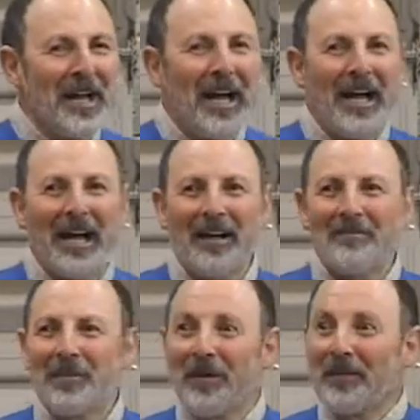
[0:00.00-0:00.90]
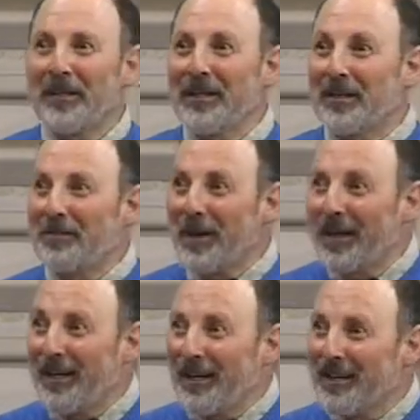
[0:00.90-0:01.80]
But when they're
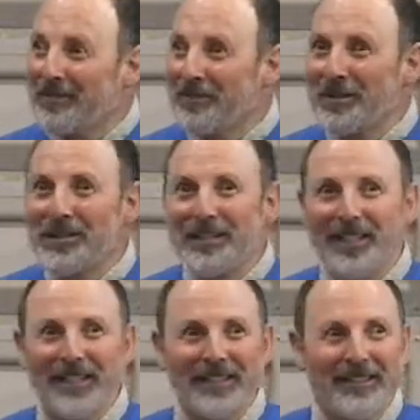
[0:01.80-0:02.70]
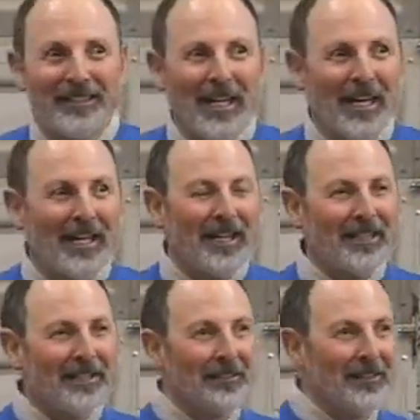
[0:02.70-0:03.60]
bright-eyed and bushy-tailed
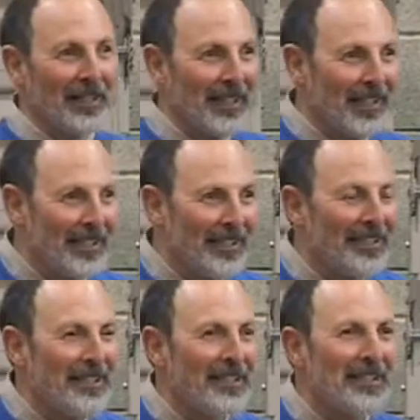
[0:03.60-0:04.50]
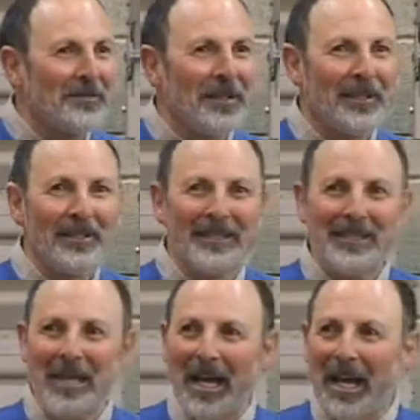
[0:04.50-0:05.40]
and they're leaning into the experience,